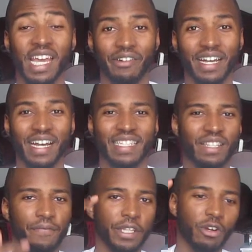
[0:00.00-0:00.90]
Anyway, guys, that's
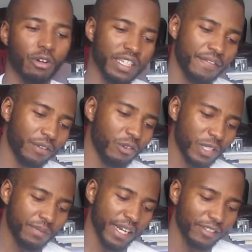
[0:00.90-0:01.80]
a video on if
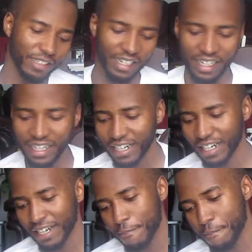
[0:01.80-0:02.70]
looks
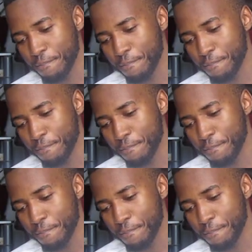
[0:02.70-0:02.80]
matter.